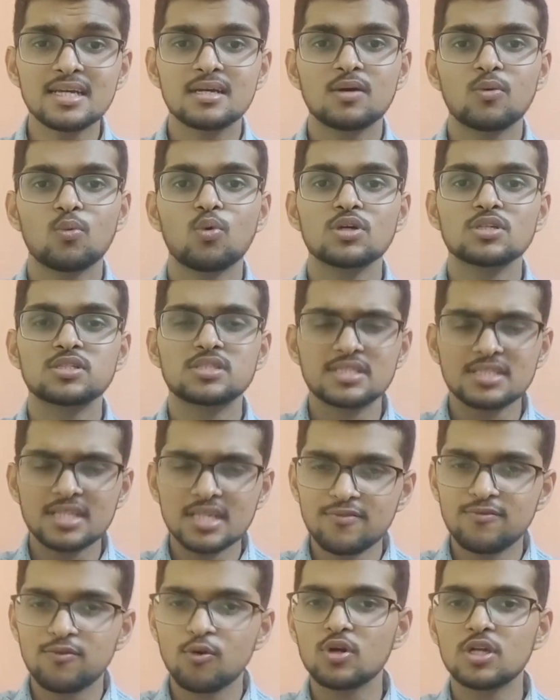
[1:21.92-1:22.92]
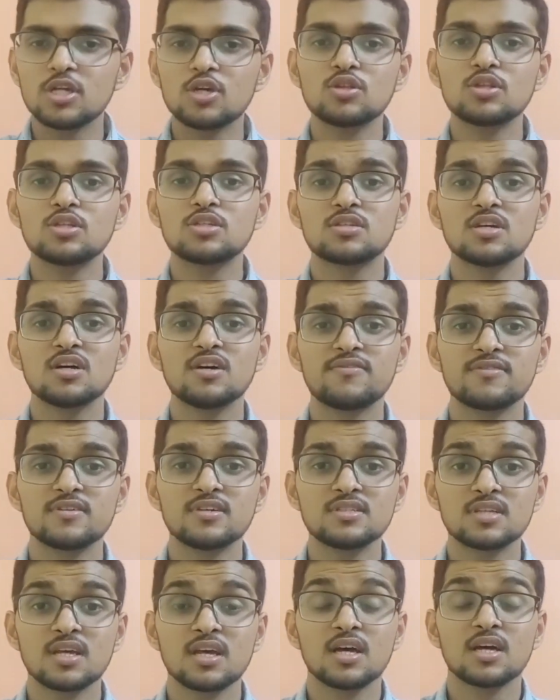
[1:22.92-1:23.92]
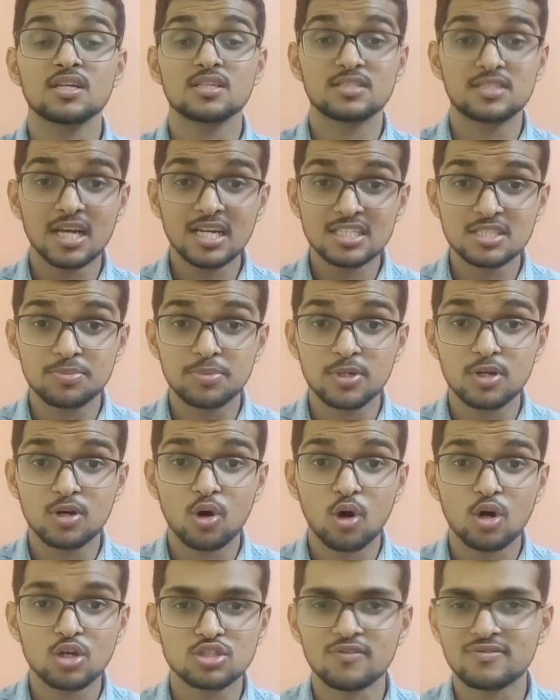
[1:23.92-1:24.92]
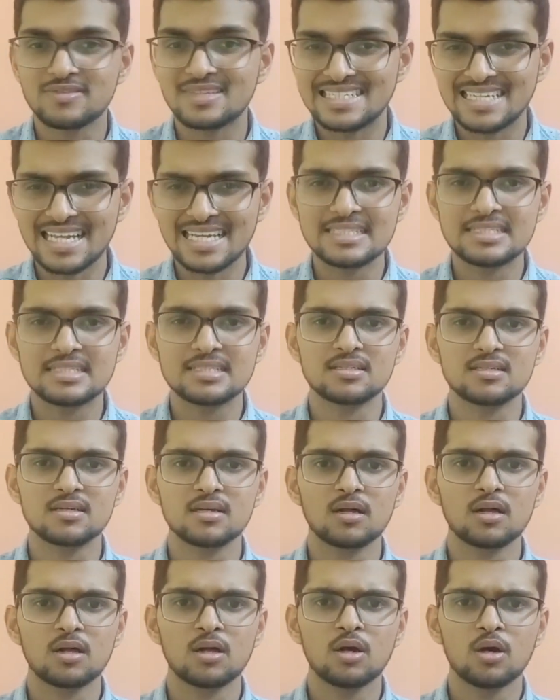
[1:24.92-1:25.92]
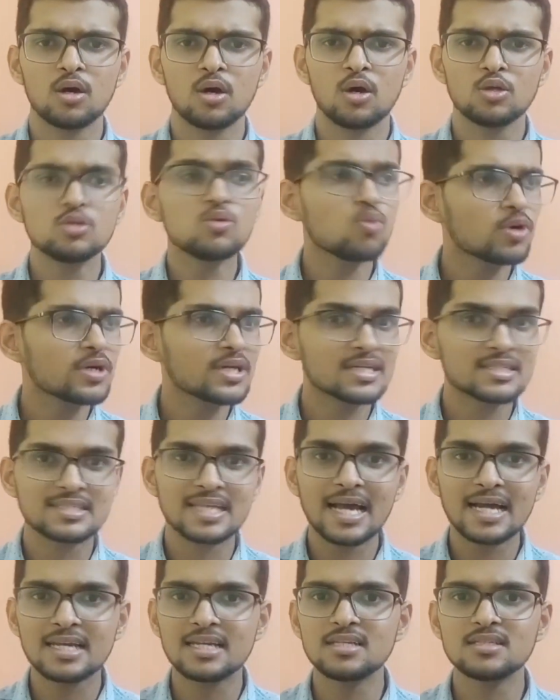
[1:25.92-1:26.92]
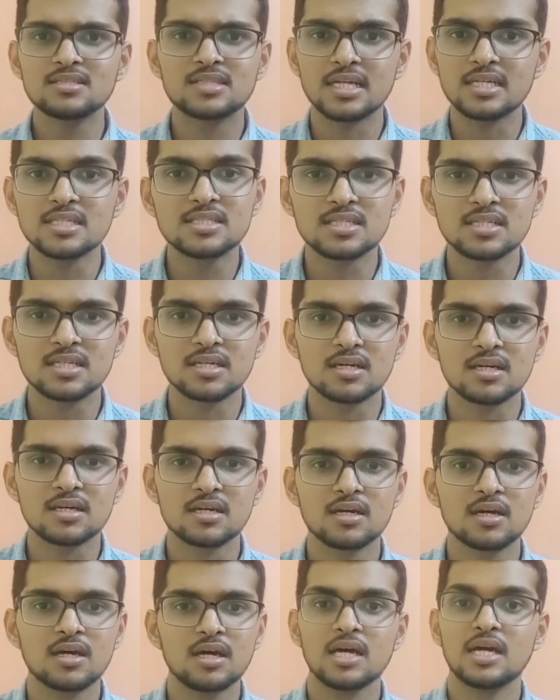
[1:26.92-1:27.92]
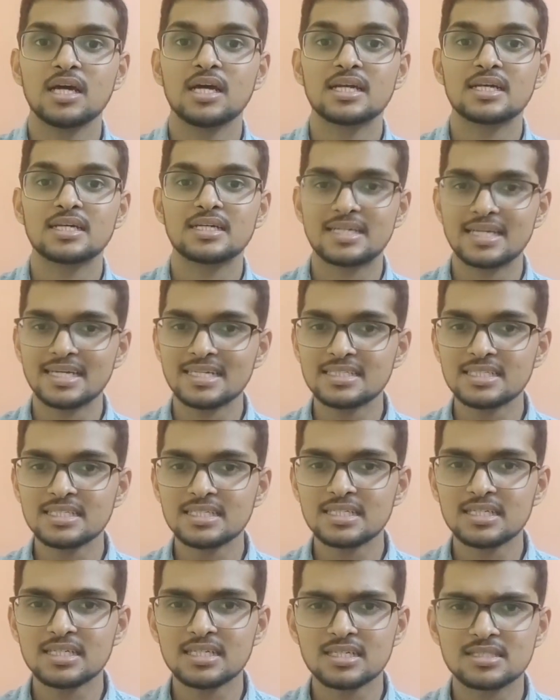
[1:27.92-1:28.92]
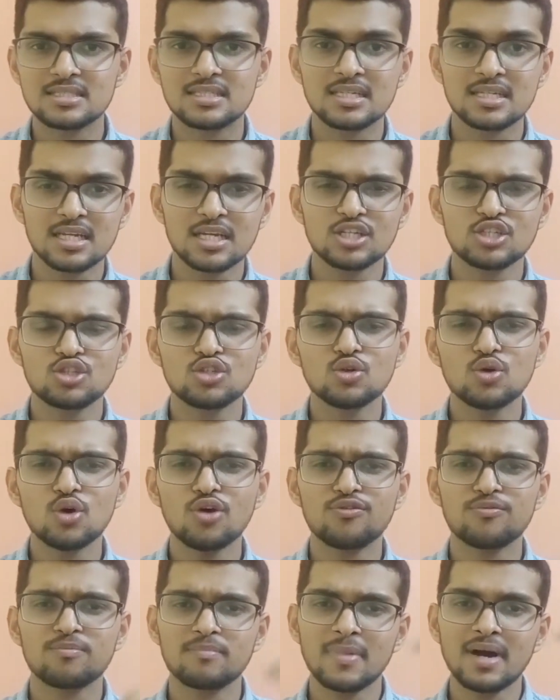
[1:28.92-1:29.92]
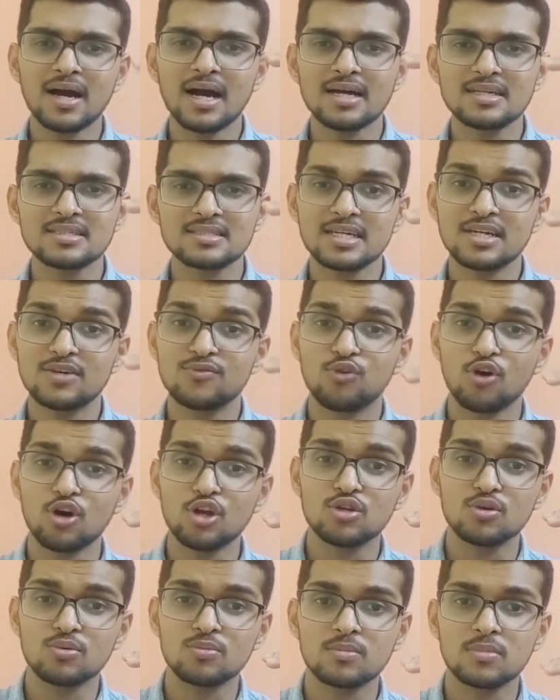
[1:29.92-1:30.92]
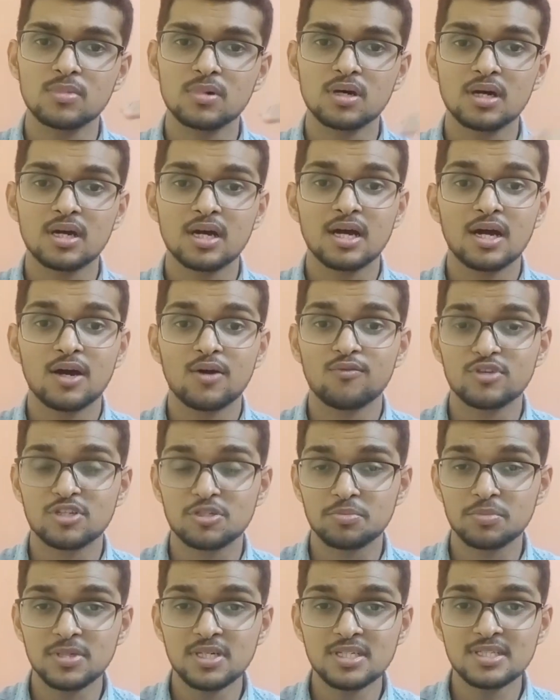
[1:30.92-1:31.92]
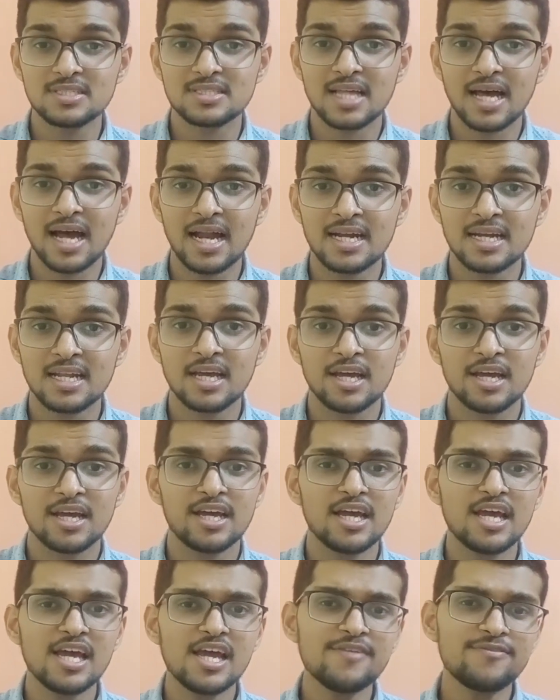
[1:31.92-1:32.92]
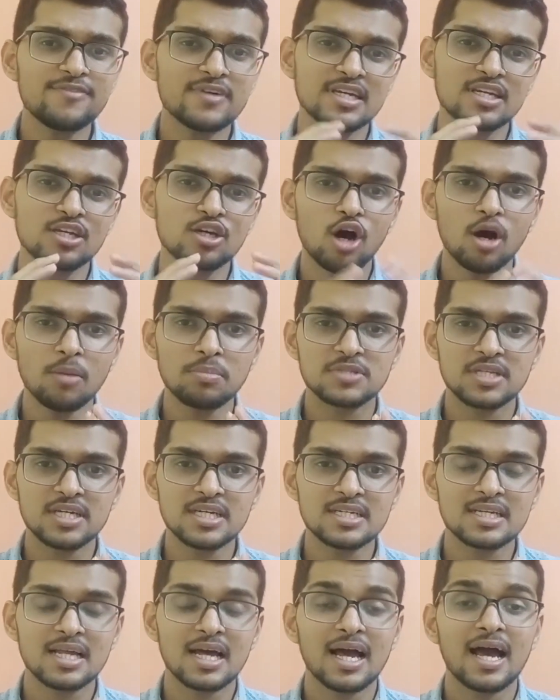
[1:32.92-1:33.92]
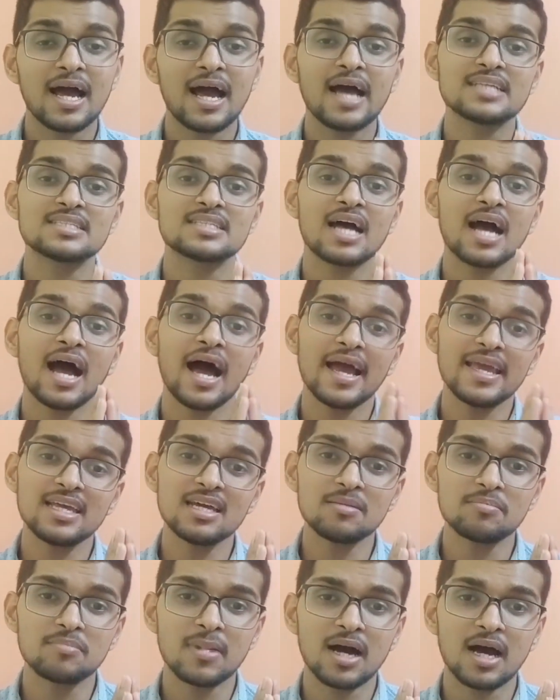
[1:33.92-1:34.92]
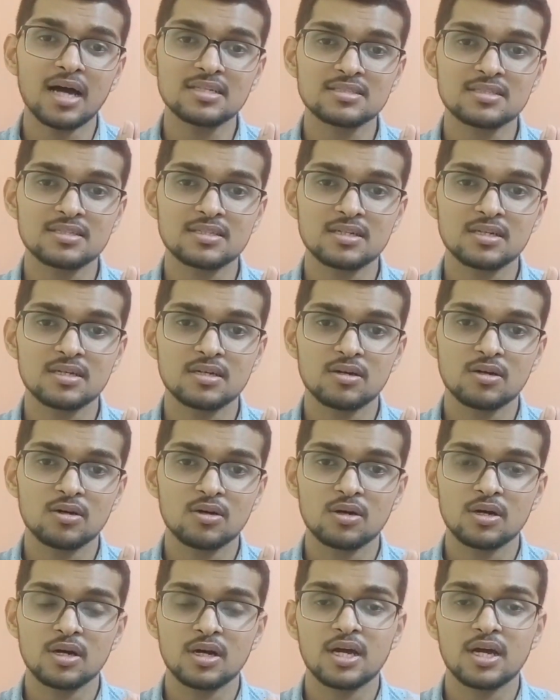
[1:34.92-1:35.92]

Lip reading: the stick was still floating on the surface just because of the density. So what exactly is density? Density is the ratio of mass and volume, which means that if any object has higher mass,